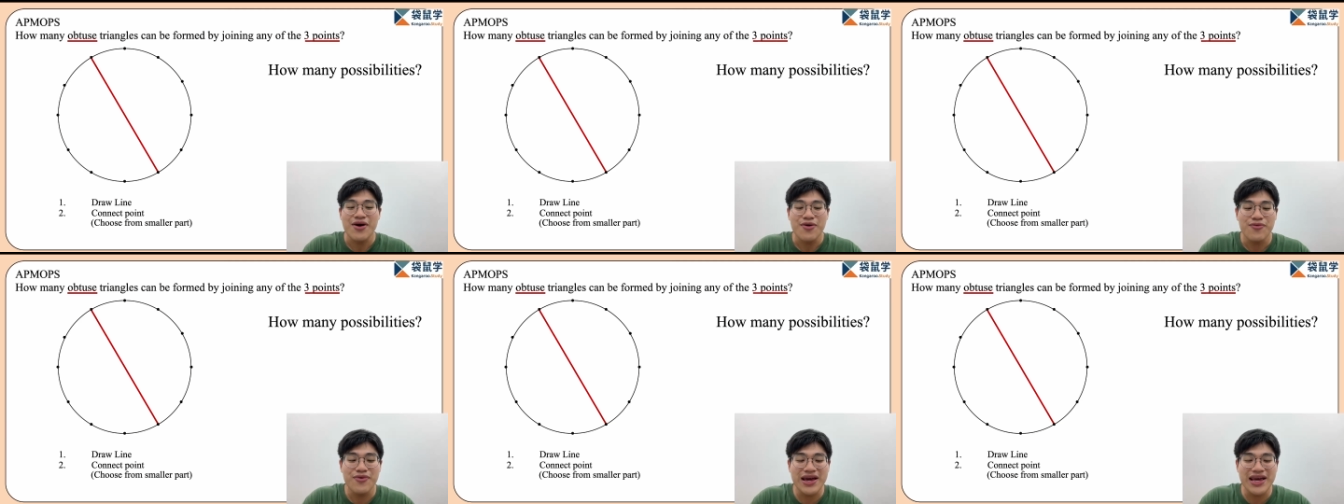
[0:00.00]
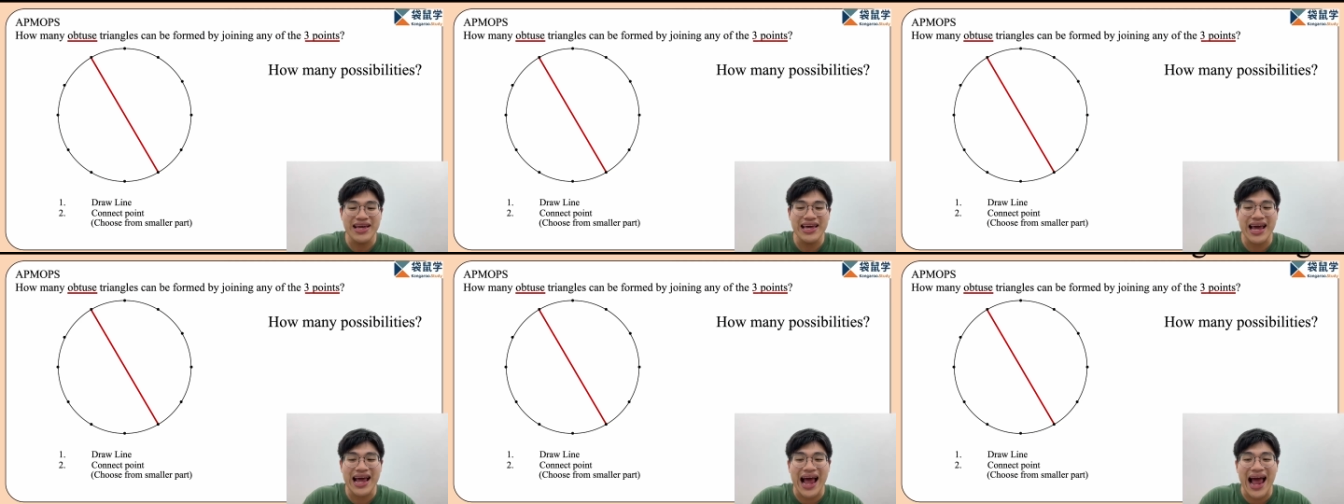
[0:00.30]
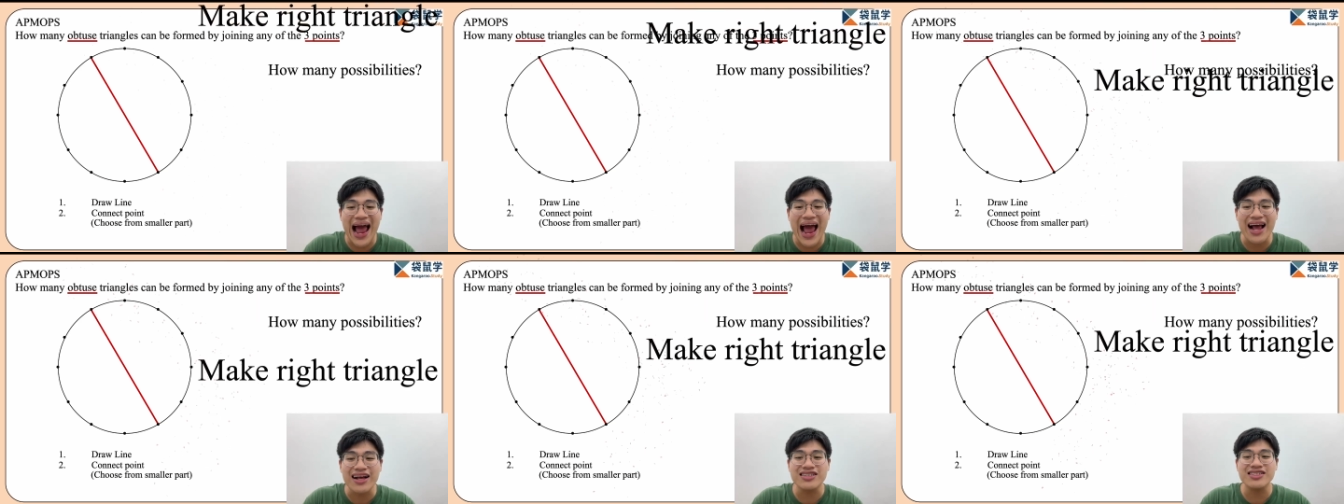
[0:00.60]
we can
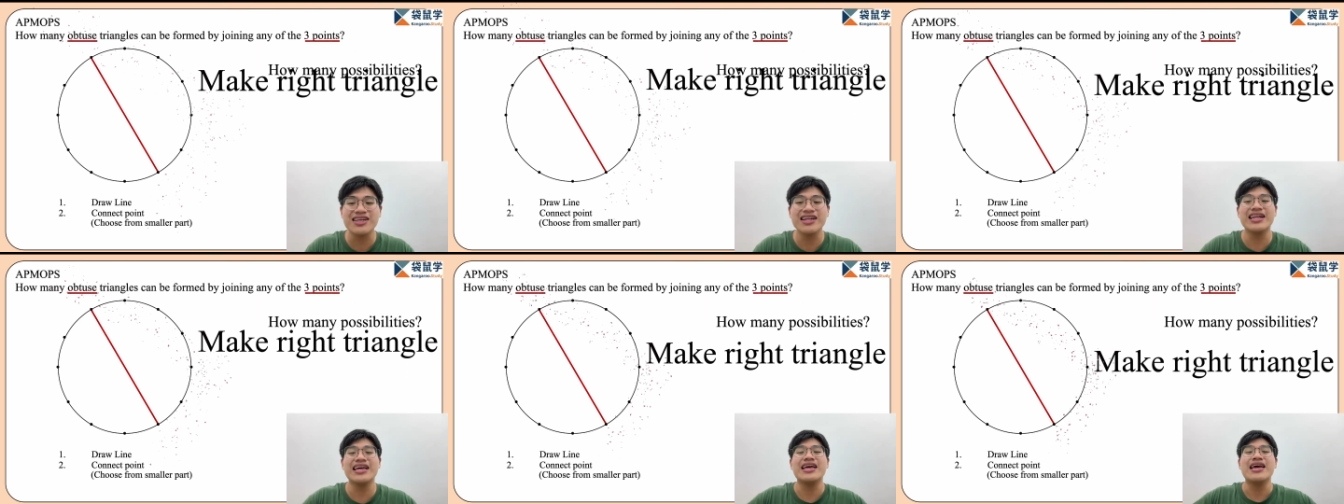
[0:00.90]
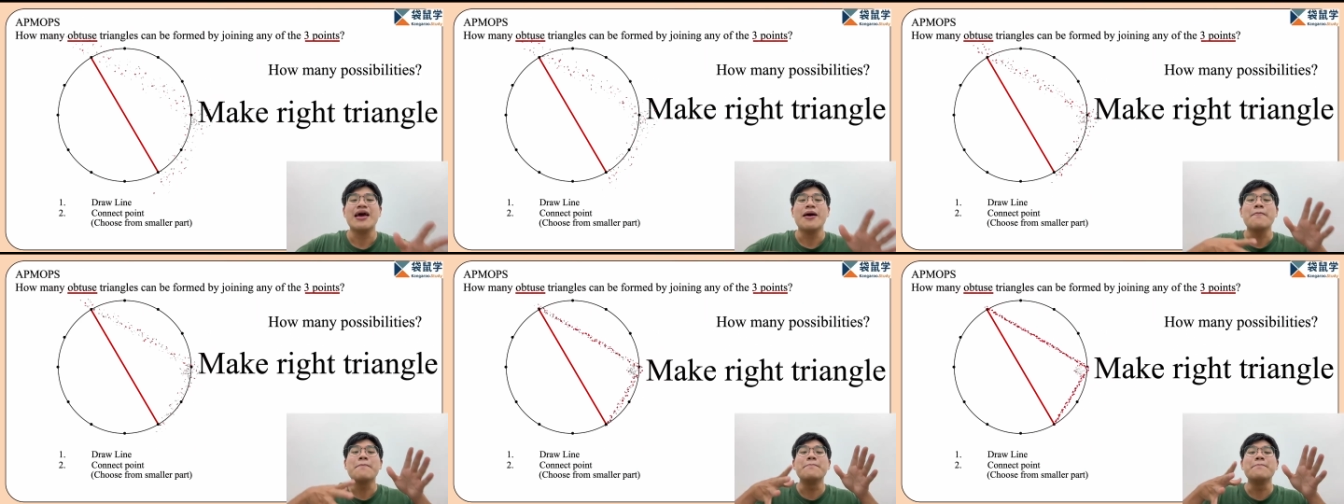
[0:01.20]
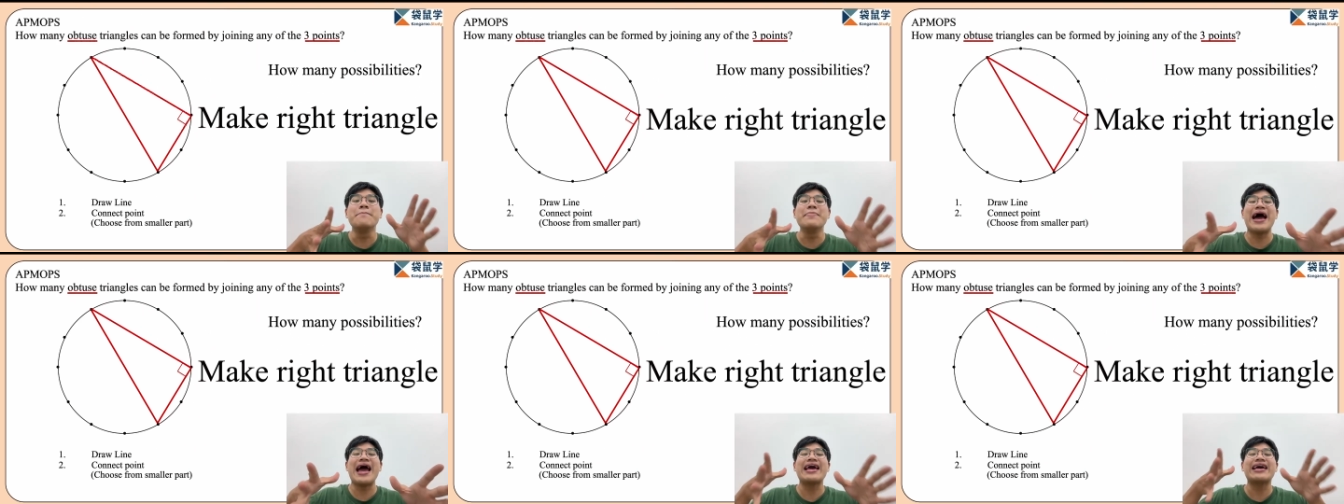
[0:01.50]
actually
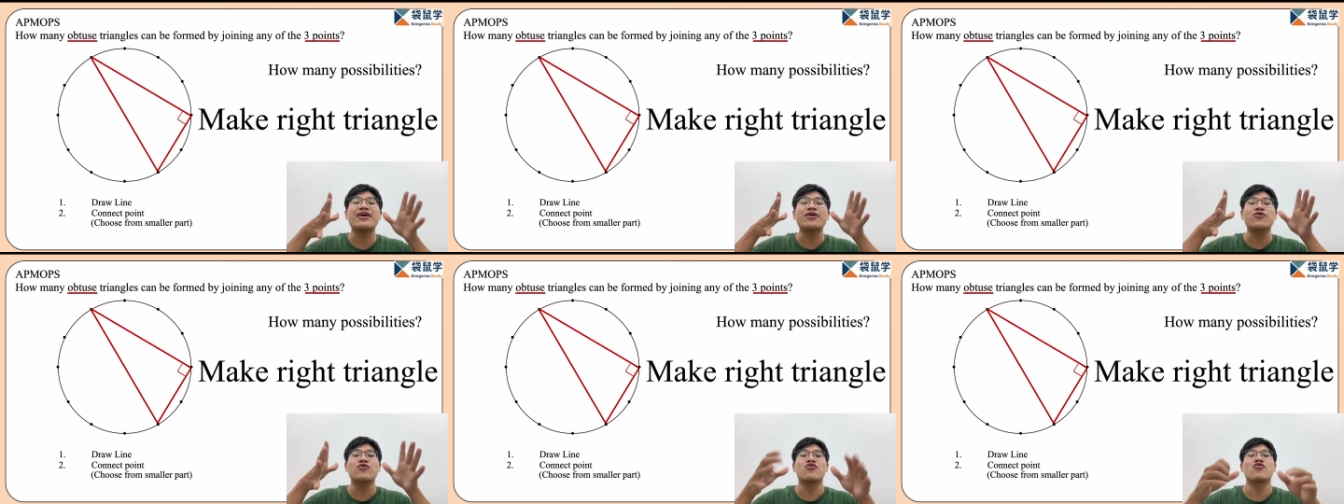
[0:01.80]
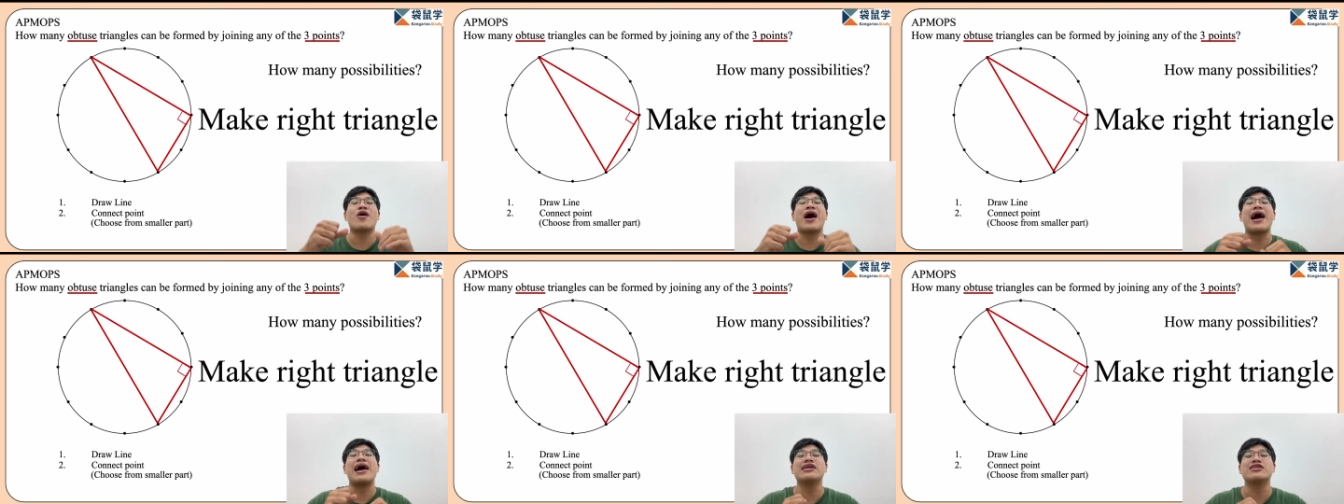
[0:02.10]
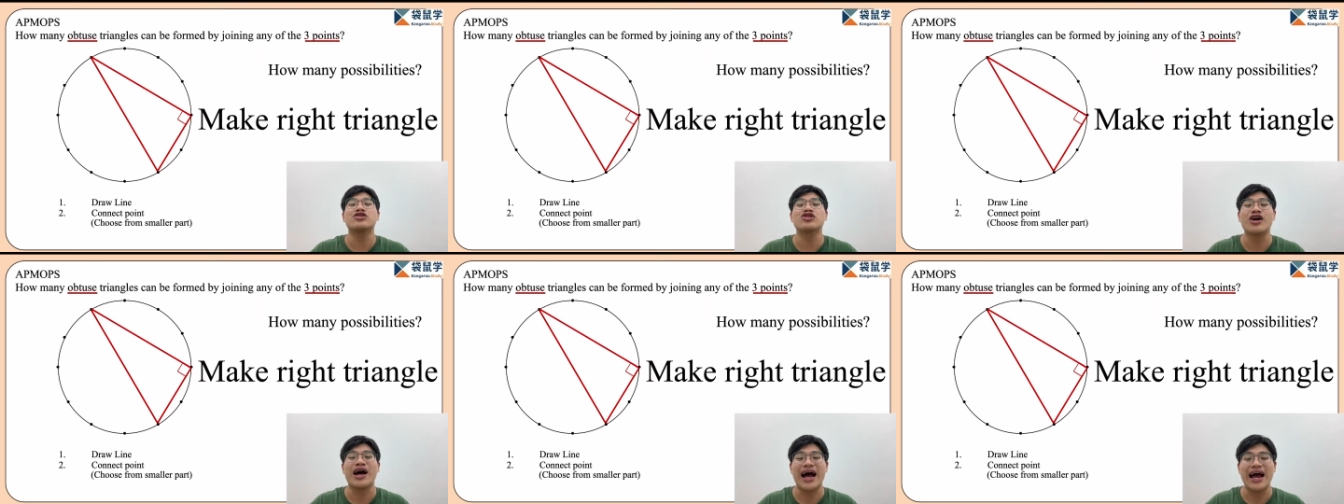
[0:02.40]
make right
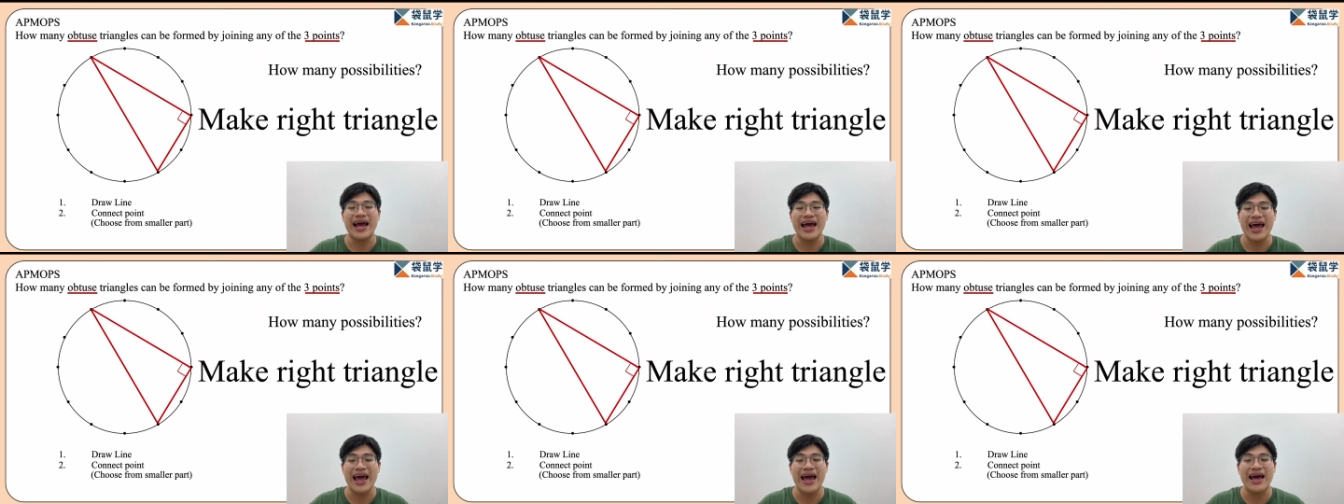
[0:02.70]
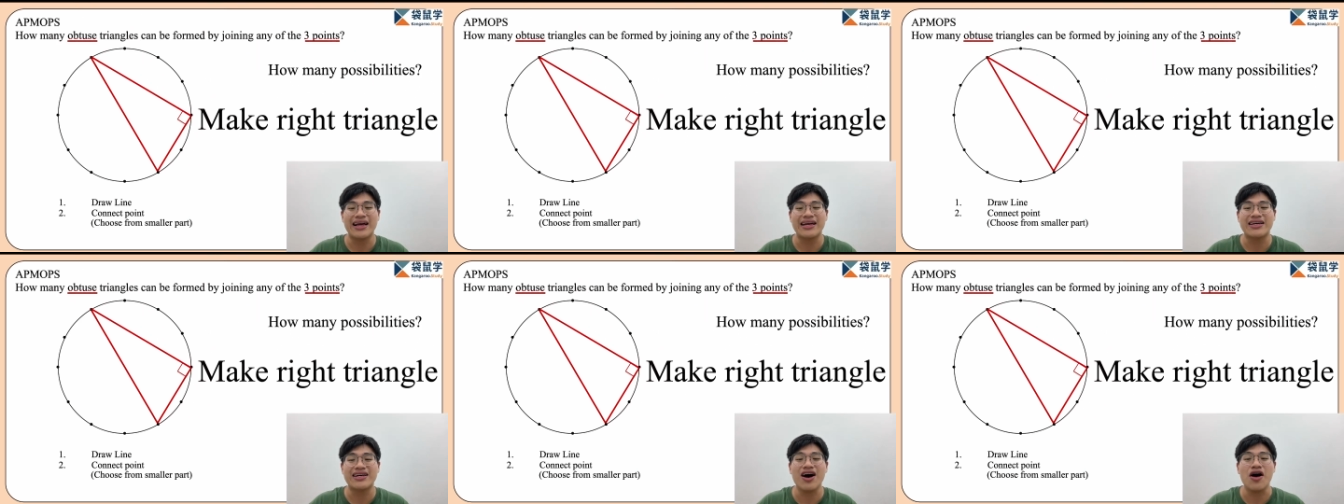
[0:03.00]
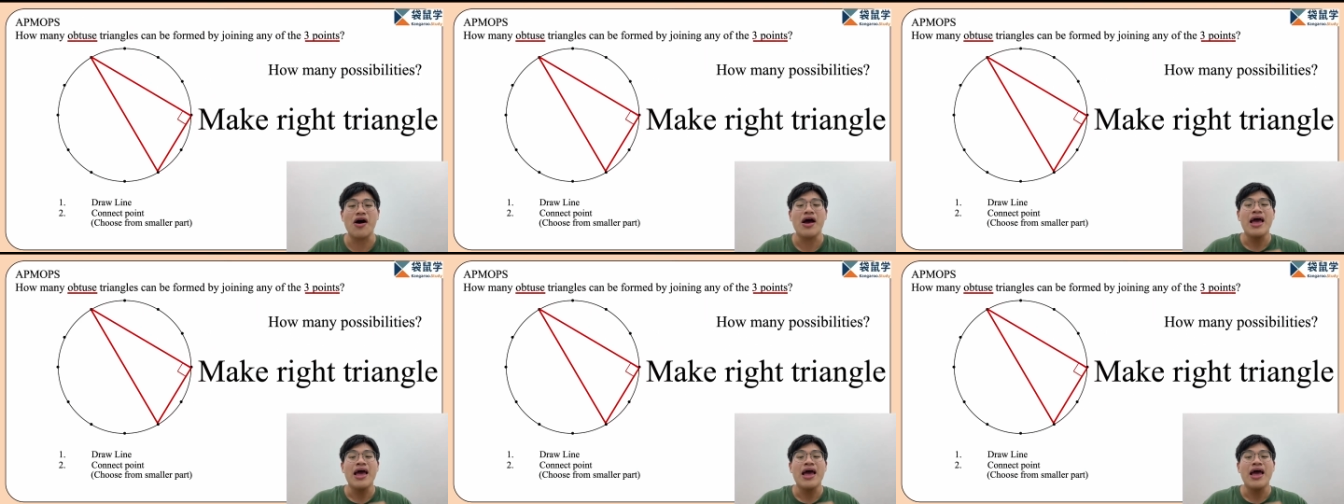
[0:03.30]
triangle.